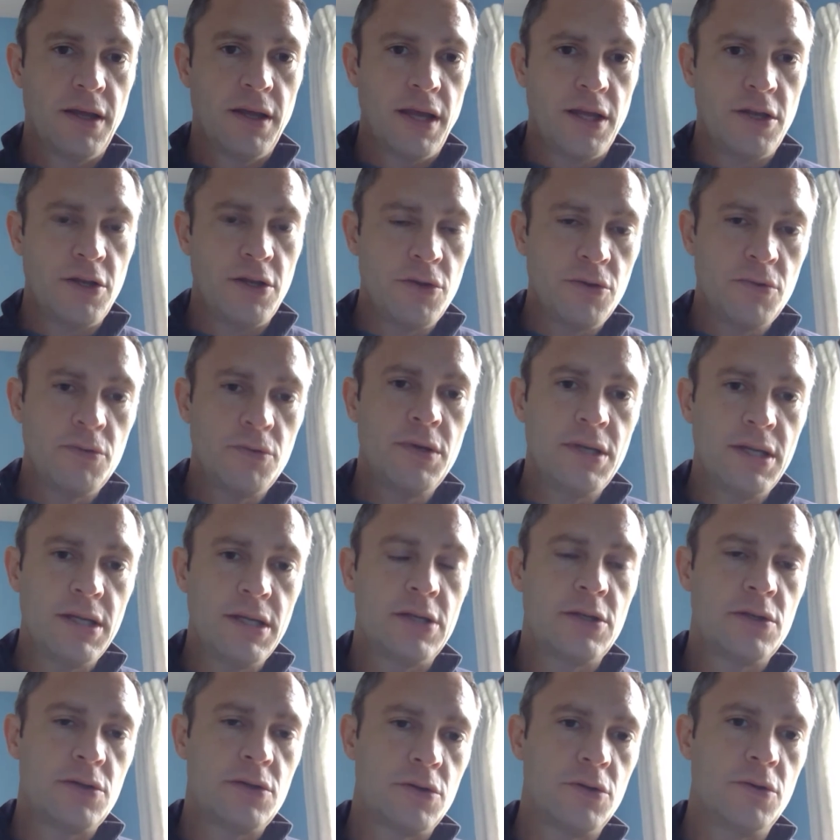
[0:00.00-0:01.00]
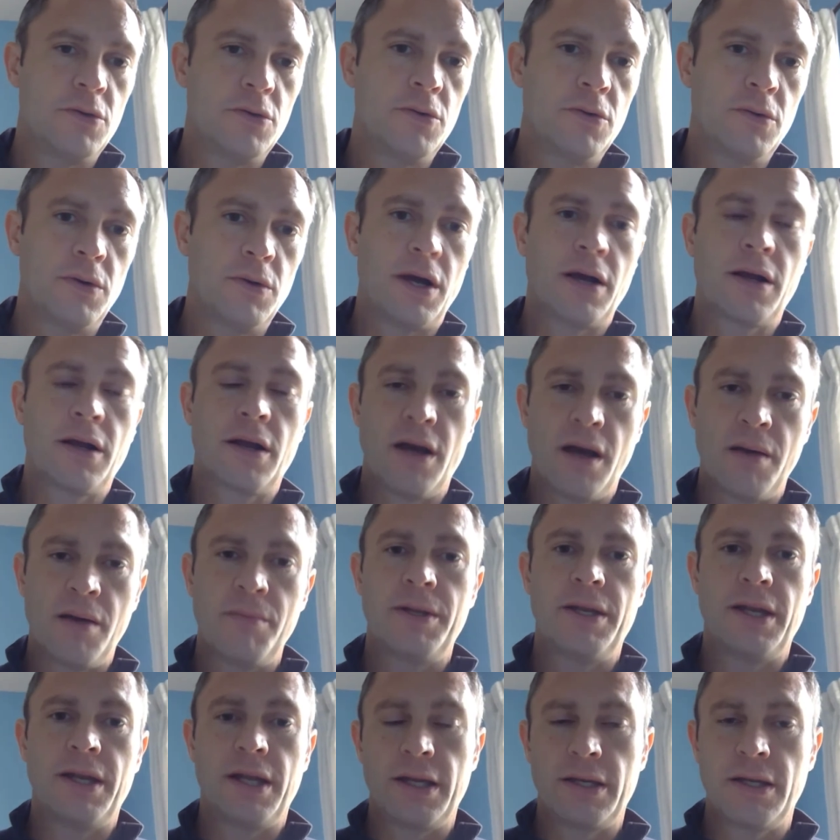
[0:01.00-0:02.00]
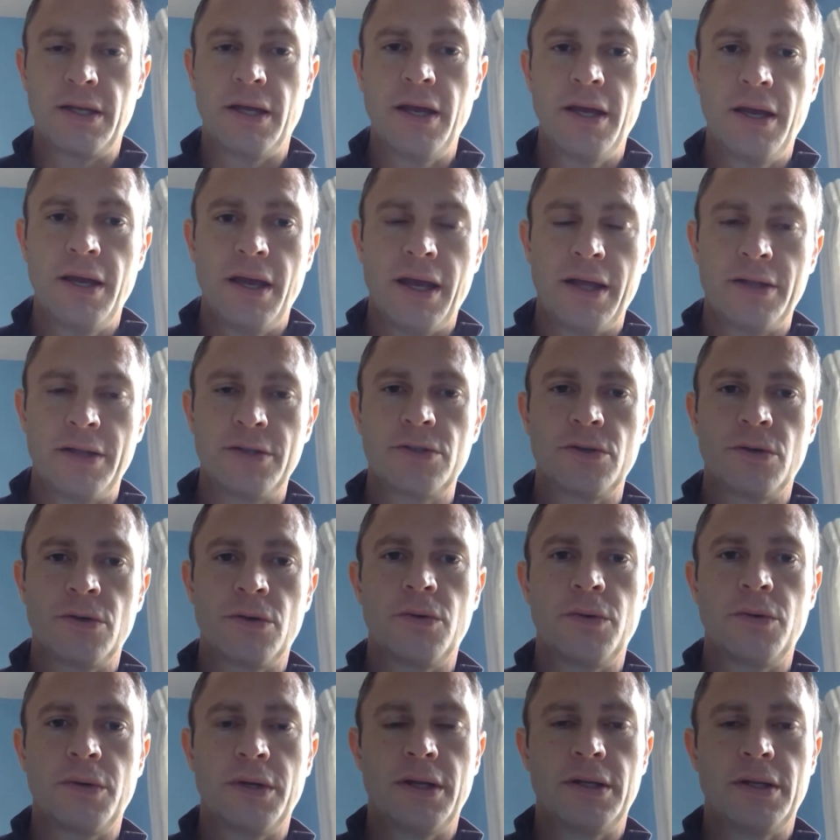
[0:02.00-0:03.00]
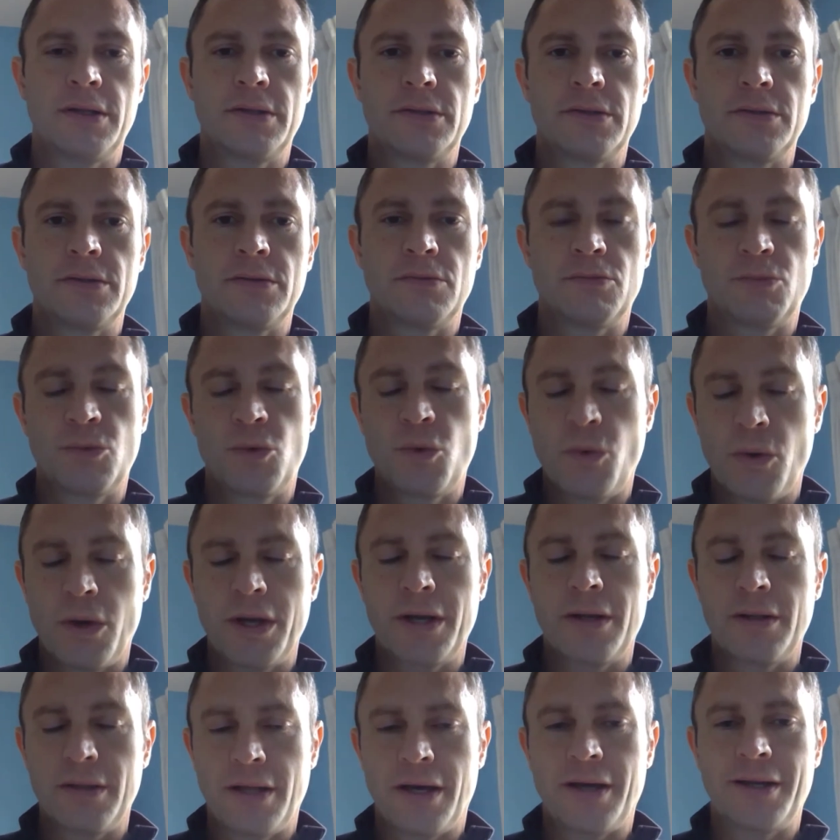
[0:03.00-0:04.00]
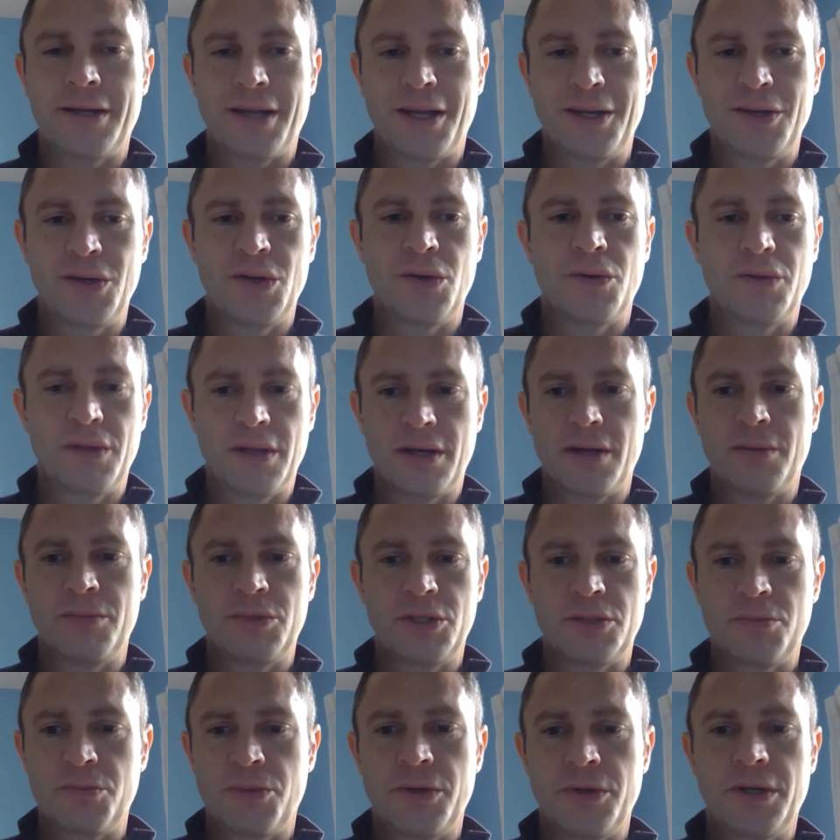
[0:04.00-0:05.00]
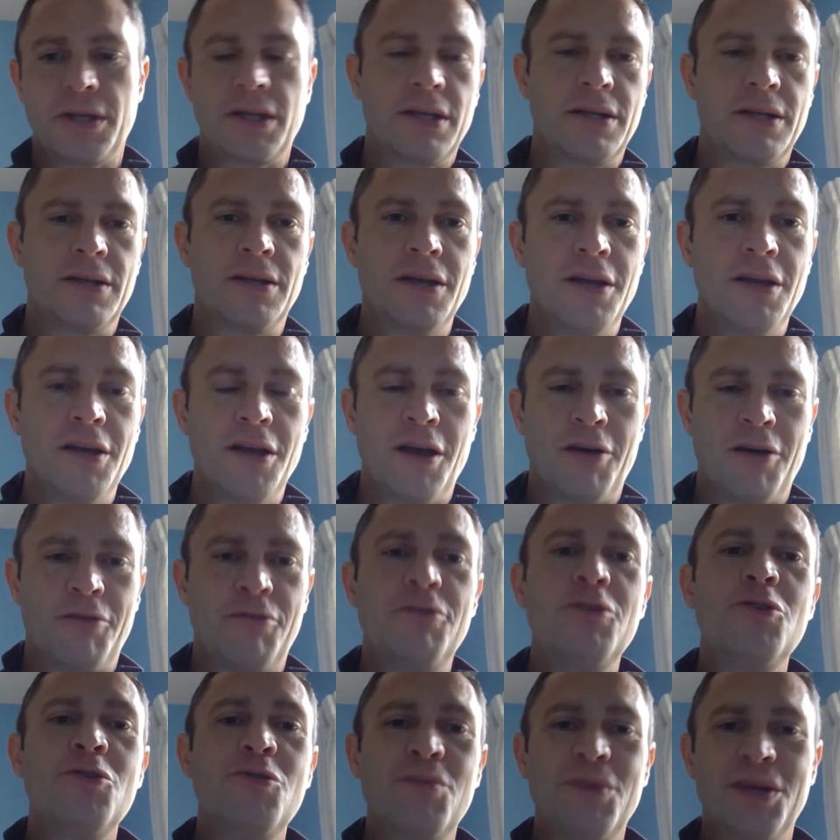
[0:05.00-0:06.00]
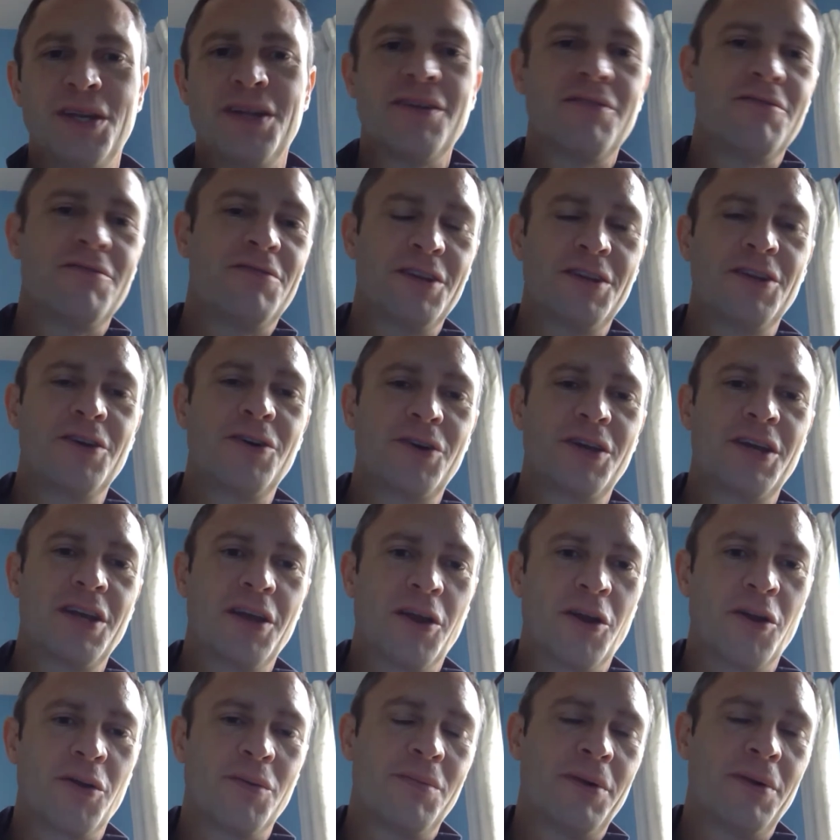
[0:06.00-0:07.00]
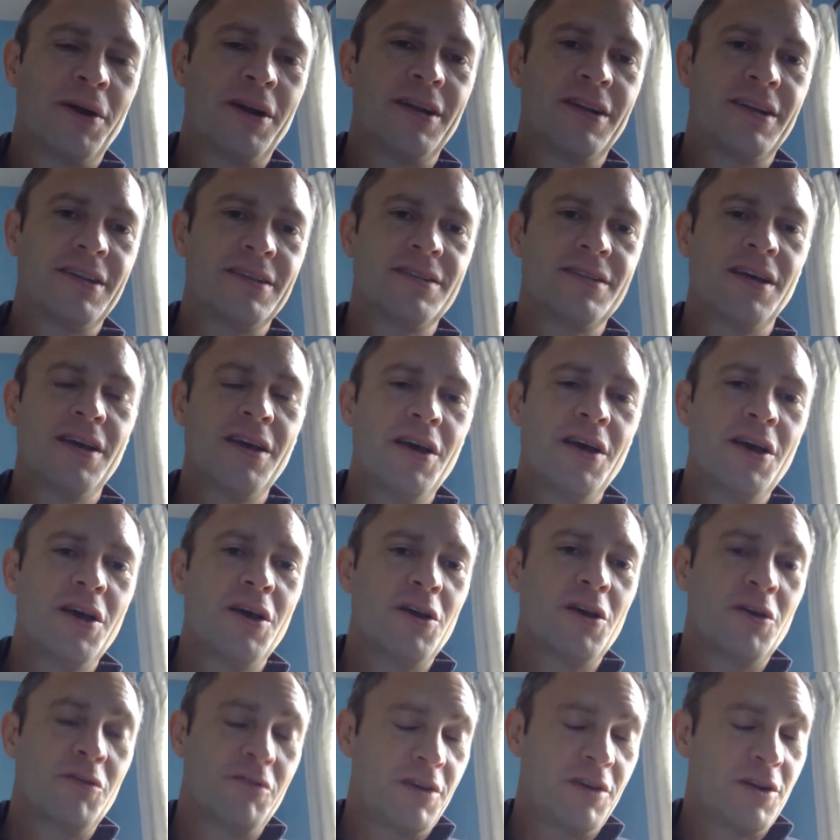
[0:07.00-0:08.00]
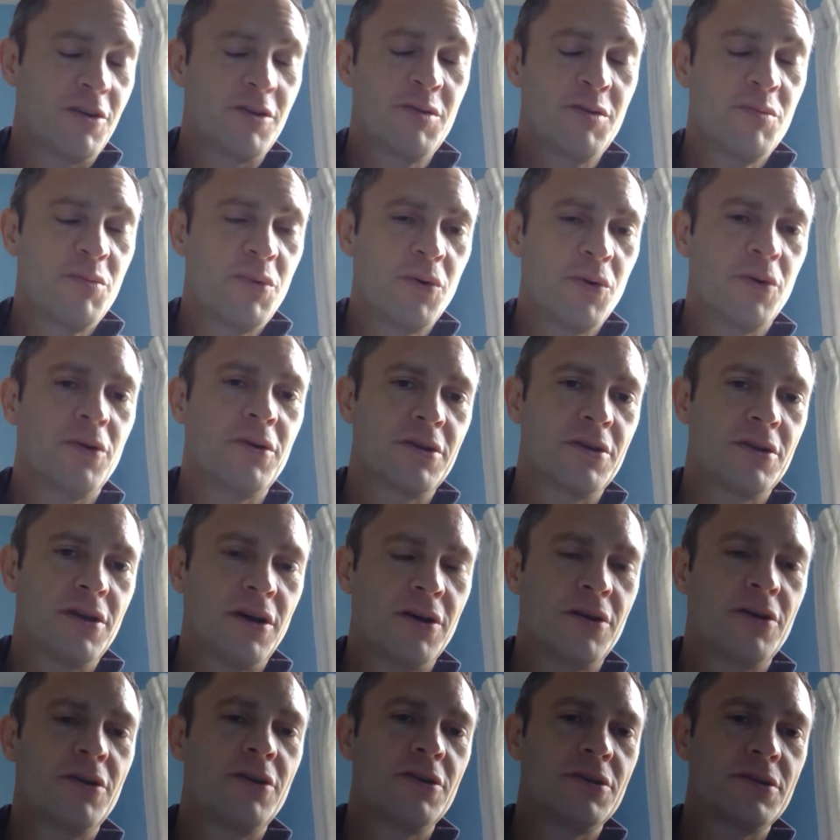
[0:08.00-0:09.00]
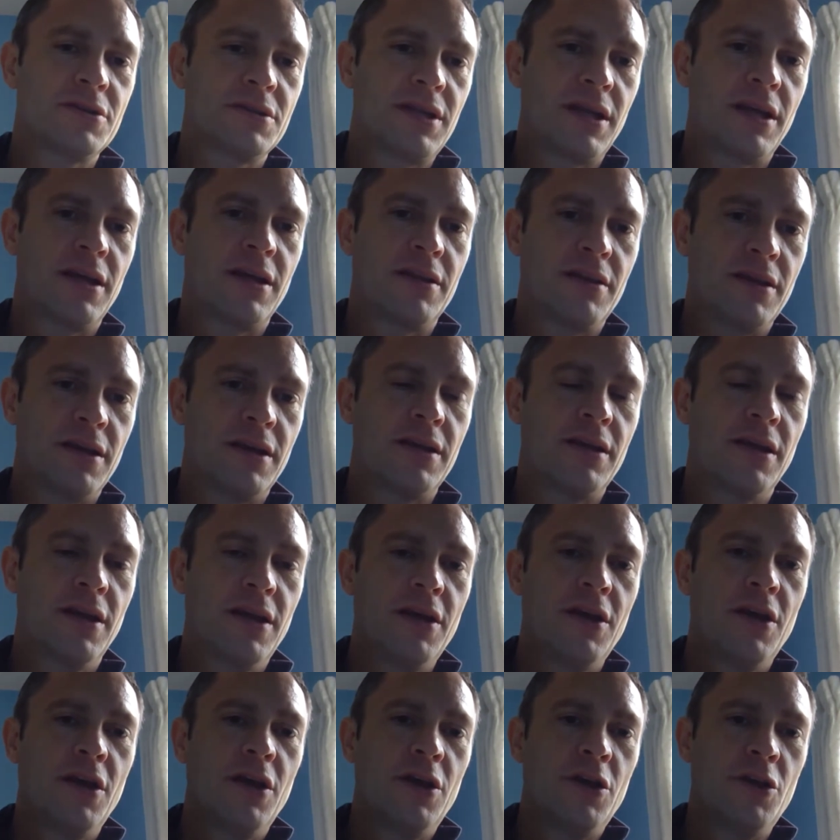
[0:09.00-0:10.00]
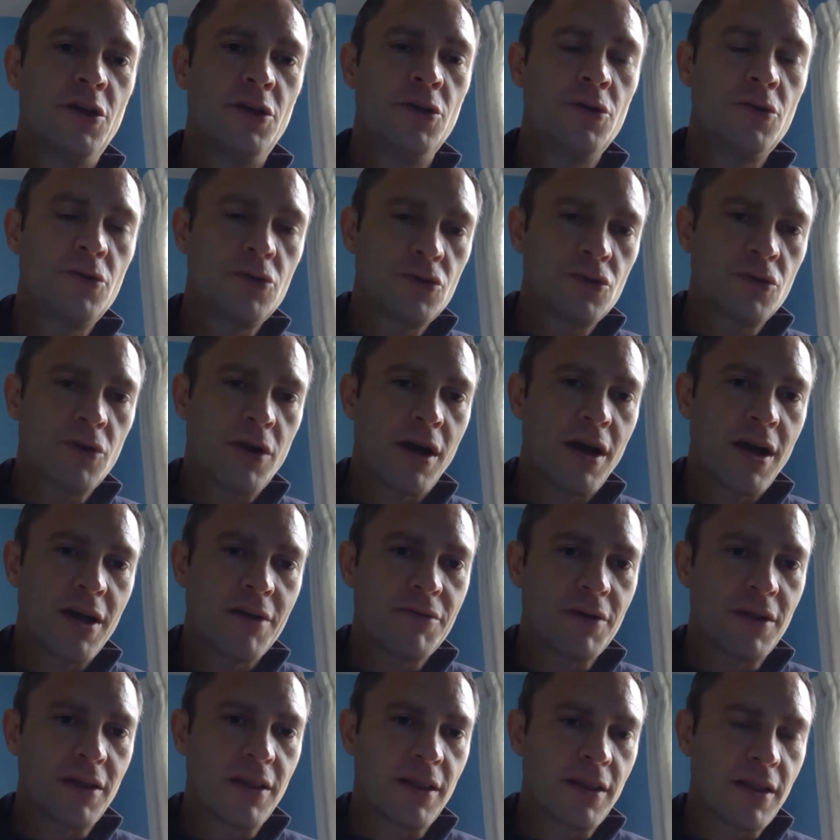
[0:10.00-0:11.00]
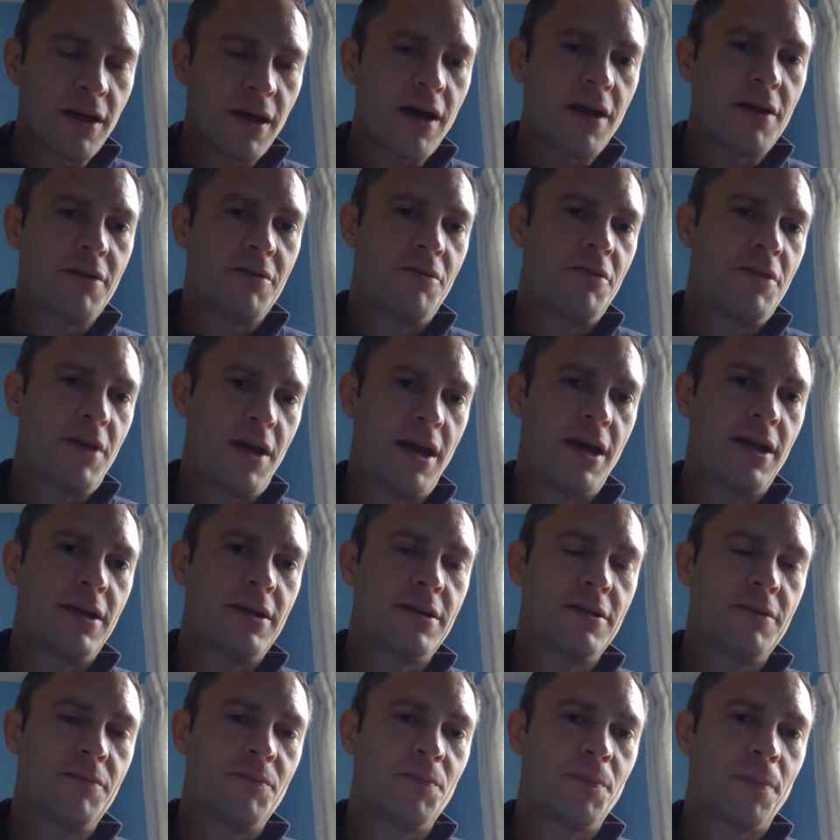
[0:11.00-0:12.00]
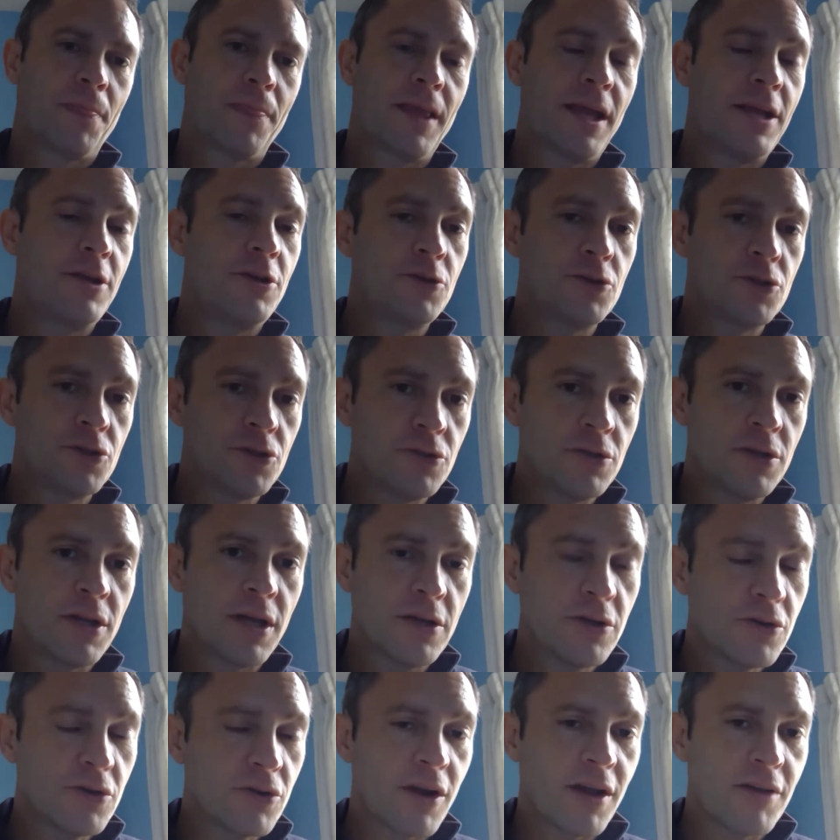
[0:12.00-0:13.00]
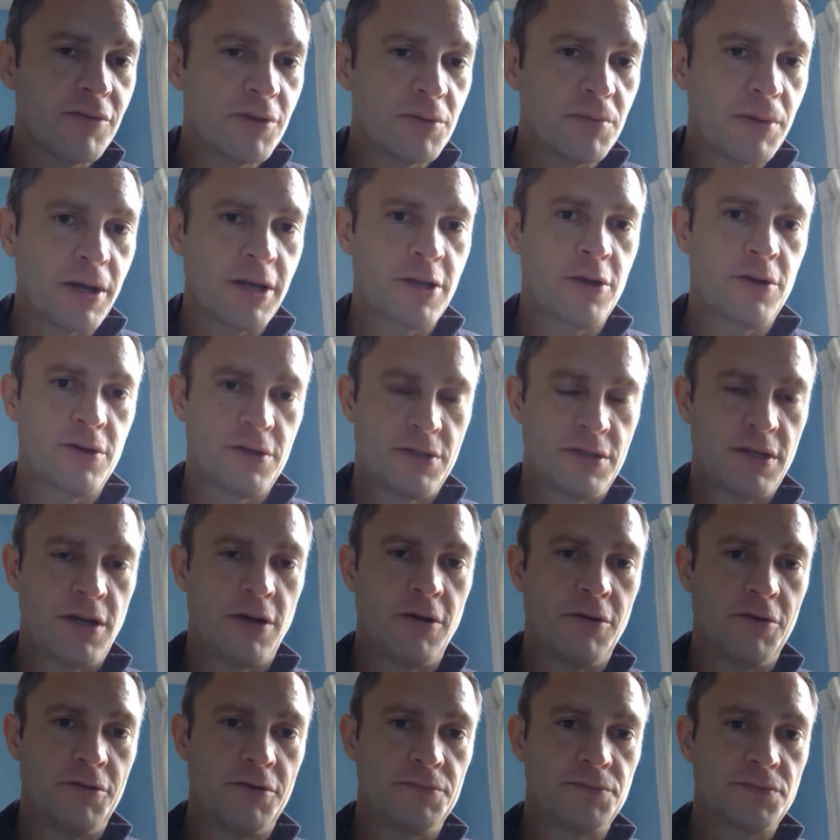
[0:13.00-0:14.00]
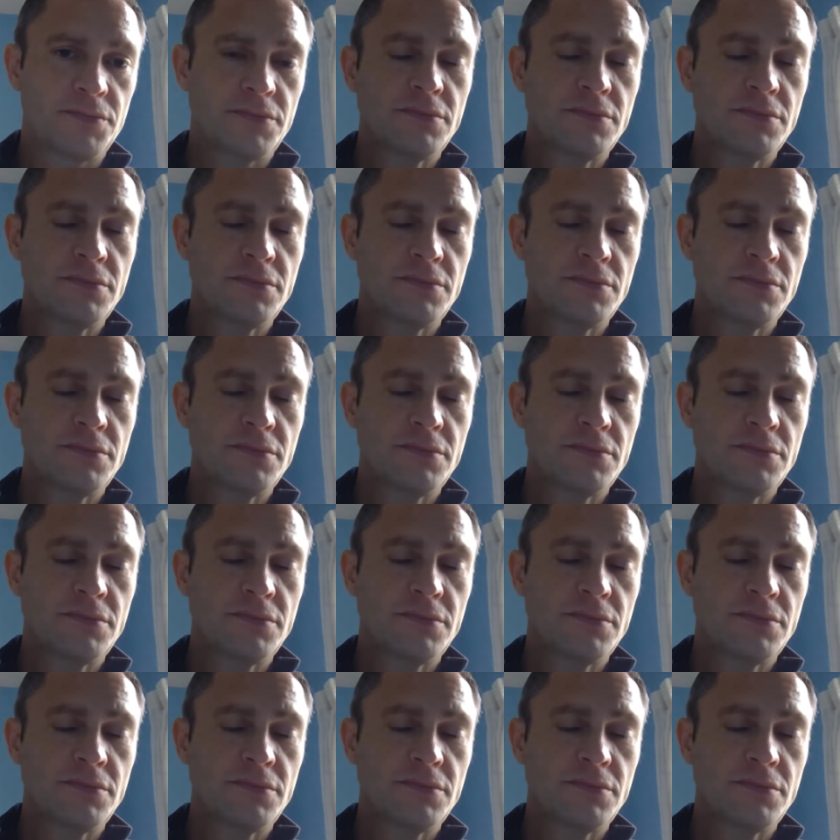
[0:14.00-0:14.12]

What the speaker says: And you need to accommodate. And so it's quite a lot. I know that I'm just putting in a few minute video here, but it is very important to understand that you drive a lot of that, and you should not drive it by yourself.